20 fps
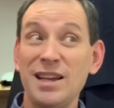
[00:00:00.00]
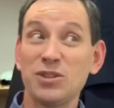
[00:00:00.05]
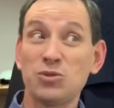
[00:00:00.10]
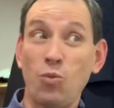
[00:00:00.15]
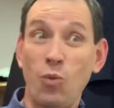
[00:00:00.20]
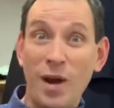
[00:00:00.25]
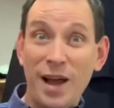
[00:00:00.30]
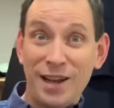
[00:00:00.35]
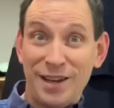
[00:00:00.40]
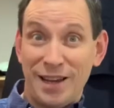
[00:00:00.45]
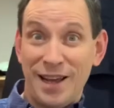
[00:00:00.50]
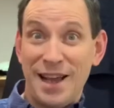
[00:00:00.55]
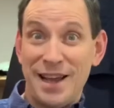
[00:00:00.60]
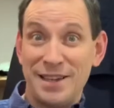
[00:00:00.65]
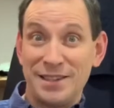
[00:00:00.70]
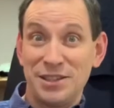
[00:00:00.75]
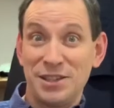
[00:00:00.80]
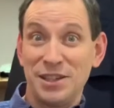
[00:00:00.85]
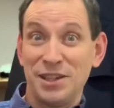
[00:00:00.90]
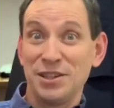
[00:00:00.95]
well
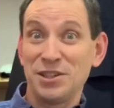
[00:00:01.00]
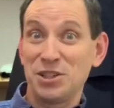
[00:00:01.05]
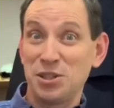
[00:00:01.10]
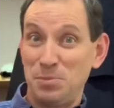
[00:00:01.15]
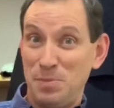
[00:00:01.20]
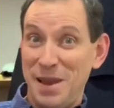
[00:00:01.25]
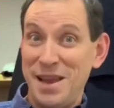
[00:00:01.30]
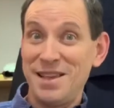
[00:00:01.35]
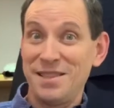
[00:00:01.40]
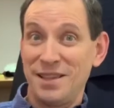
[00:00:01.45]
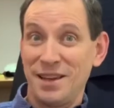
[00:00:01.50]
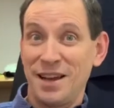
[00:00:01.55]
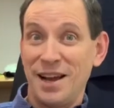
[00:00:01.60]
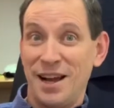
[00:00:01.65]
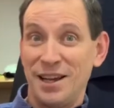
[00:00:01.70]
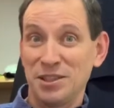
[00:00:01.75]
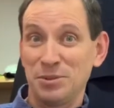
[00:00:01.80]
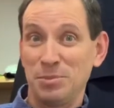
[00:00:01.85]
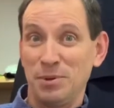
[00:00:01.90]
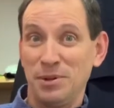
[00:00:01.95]
as to speak the
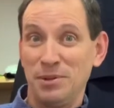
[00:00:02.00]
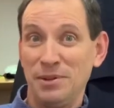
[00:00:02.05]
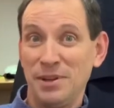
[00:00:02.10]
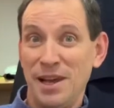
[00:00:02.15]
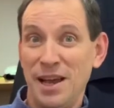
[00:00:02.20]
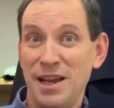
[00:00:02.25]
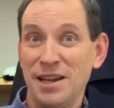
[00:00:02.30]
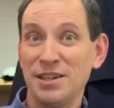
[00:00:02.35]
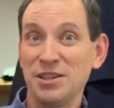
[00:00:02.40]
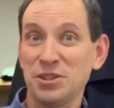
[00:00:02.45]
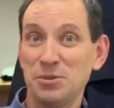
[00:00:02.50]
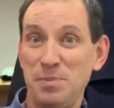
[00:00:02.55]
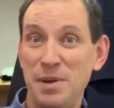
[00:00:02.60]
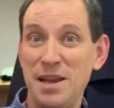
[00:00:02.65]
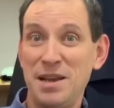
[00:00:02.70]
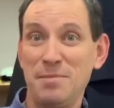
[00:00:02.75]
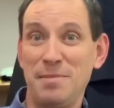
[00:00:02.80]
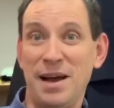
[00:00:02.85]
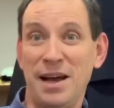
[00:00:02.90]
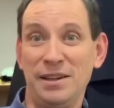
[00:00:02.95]
gospel and to
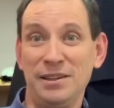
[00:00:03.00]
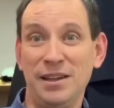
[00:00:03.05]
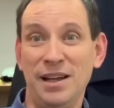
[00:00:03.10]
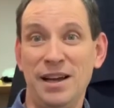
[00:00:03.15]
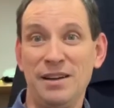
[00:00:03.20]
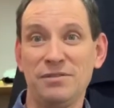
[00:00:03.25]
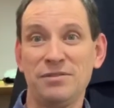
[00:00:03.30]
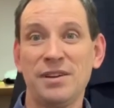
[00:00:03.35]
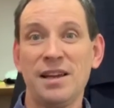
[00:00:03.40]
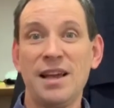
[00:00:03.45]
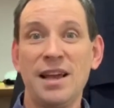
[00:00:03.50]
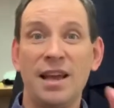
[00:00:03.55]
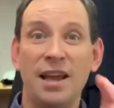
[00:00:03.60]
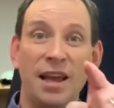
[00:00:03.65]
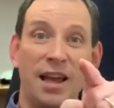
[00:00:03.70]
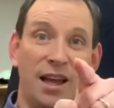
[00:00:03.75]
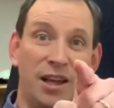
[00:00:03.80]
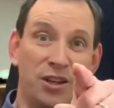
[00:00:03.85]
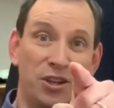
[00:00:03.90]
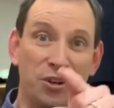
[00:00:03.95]
speak about love.
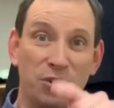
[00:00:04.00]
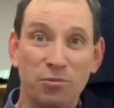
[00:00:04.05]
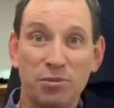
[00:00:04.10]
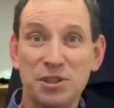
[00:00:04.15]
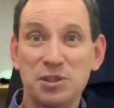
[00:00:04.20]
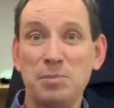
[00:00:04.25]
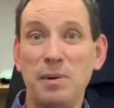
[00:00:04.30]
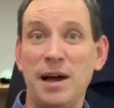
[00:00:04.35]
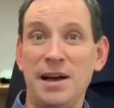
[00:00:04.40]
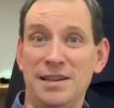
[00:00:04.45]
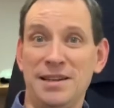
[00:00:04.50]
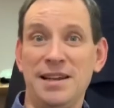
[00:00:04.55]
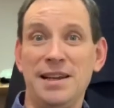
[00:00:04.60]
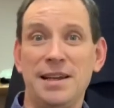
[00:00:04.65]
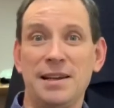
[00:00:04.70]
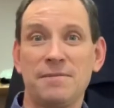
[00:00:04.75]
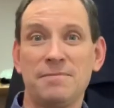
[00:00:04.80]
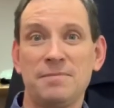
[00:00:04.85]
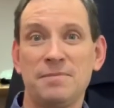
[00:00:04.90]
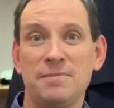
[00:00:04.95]
And you're responding.
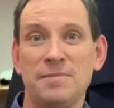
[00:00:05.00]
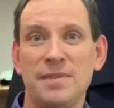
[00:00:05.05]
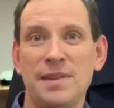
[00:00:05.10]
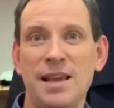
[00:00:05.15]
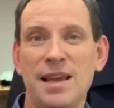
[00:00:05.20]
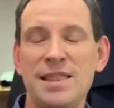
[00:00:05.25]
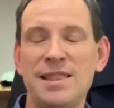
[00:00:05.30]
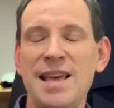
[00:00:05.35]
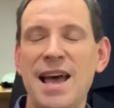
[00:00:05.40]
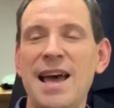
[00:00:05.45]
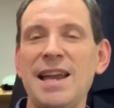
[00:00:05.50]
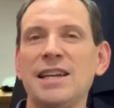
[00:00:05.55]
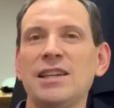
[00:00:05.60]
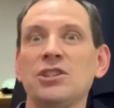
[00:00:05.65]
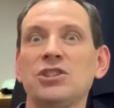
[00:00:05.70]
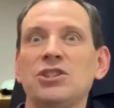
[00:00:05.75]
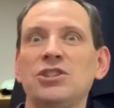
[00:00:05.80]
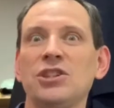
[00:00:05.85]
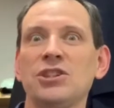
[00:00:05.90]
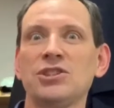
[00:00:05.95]
And that
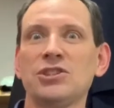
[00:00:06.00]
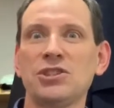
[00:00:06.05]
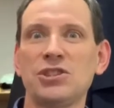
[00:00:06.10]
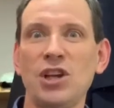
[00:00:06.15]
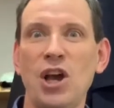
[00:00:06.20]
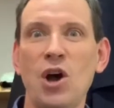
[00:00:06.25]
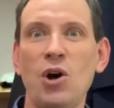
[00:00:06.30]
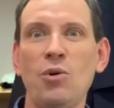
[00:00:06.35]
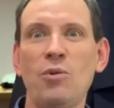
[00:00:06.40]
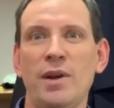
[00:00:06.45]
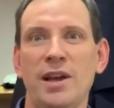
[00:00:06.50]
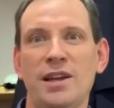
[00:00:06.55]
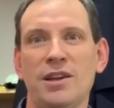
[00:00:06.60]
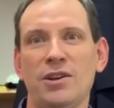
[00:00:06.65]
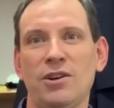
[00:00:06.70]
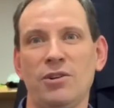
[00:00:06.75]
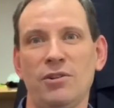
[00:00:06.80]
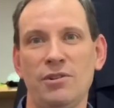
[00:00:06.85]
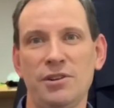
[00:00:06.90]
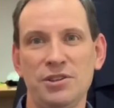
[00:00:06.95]
is just so
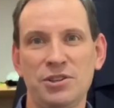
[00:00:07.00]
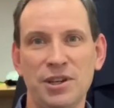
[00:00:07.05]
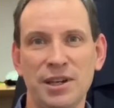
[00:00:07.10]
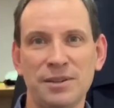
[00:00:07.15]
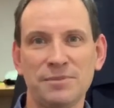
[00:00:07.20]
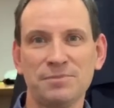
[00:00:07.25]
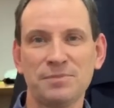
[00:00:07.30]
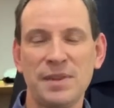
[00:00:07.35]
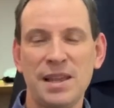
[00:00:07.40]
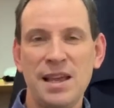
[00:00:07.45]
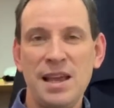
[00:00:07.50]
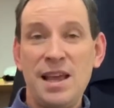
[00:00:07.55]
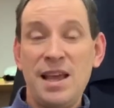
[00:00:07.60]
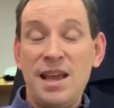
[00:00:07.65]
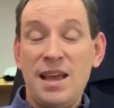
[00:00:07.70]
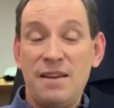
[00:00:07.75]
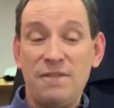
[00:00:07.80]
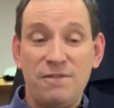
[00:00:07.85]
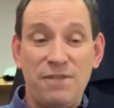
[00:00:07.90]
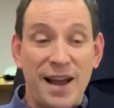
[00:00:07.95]
encouraging.
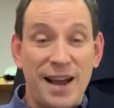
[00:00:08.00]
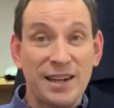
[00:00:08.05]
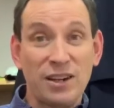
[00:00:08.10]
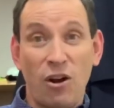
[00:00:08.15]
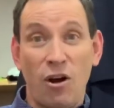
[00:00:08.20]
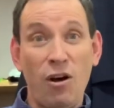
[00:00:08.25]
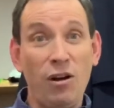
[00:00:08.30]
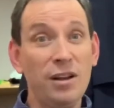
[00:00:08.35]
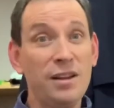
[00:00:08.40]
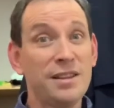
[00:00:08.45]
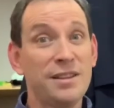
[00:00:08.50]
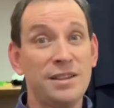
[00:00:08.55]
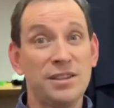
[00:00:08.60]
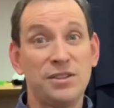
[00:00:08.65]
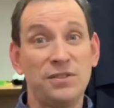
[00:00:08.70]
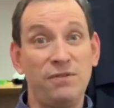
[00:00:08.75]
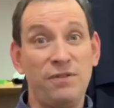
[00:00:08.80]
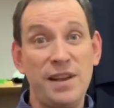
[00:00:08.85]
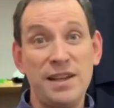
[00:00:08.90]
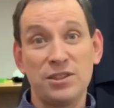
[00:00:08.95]
In fact, all of this
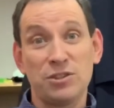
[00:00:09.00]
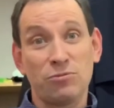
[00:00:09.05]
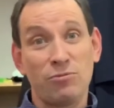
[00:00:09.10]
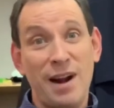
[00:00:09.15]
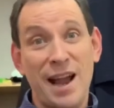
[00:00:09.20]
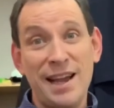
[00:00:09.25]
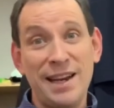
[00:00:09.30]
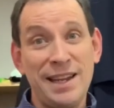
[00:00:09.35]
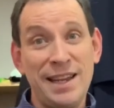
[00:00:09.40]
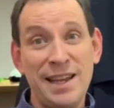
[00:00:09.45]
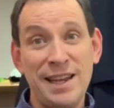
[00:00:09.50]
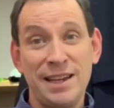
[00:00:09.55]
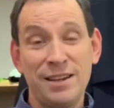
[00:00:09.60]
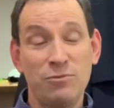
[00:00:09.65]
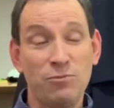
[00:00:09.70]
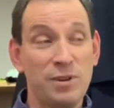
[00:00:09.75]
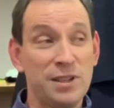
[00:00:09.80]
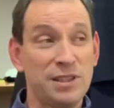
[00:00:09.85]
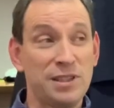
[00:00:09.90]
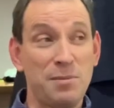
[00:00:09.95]
fits right in
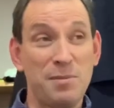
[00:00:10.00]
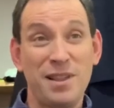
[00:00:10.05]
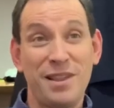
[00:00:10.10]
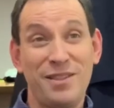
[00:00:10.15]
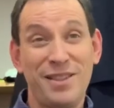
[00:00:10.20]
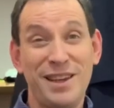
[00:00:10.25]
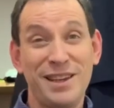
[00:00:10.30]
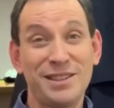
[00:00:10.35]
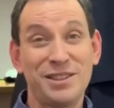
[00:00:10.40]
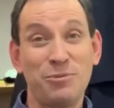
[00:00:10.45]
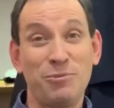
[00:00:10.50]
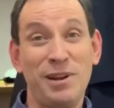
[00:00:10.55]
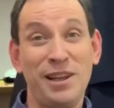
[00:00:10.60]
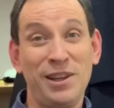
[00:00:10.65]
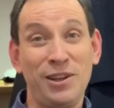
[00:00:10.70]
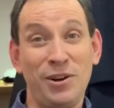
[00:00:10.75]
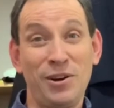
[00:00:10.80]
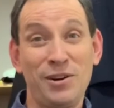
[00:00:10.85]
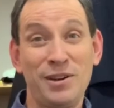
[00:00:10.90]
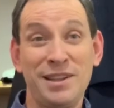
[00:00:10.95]
with some of the things that we
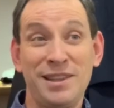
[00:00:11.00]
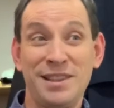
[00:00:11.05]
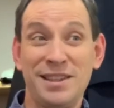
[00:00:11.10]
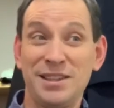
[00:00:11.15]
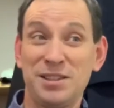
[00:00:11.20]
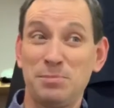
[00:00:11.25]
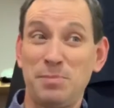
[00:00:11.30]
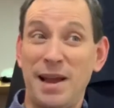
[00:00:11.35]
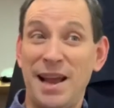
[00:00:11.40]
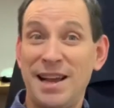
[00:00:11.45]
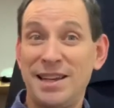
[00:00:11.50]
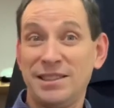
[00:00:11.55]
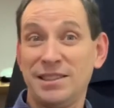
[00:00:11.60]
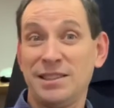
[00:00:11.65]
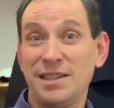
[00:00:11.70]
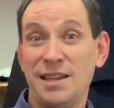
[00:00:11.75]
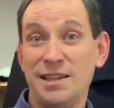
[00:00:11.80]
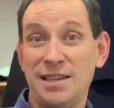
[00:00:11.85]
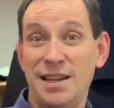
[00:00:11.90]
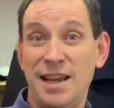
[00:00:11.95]
learned in this past
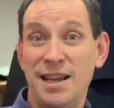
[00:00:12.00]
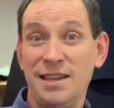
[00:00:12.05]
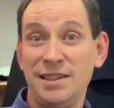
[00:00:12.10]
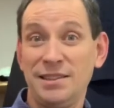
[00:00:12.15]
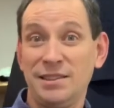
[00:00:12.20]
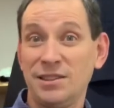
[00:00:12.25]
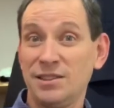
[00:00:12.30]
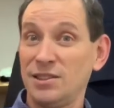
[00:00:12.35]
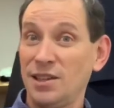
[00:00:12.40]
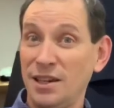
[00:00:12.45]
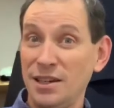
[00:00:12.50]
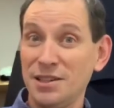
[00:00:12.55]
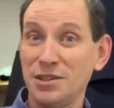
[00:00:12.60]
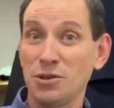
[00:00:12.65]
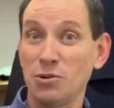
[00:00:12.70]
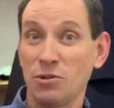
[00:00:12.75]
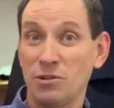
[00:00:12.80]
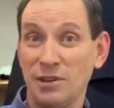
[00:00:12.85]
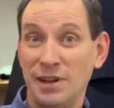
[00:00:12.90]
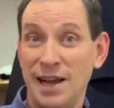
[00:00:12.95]
Sunday's Sunday
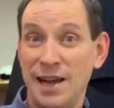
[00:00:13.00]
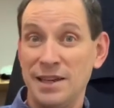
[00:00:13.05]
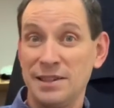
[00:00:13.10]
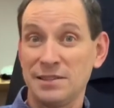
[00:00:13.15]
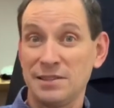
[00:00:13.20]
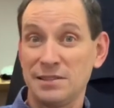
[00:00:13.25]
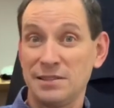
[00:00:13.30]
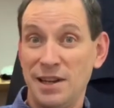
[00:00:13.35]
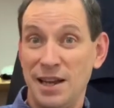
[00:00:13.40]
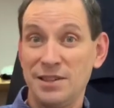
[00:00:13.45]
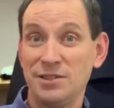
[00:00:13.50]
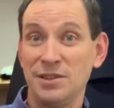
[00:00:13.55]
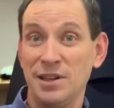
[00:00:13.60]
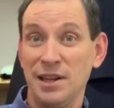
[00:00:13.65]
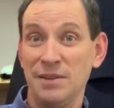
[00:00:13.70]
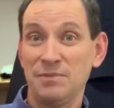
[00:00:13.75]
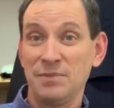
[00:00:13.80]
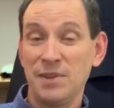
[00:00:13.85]
school class, doesn't it?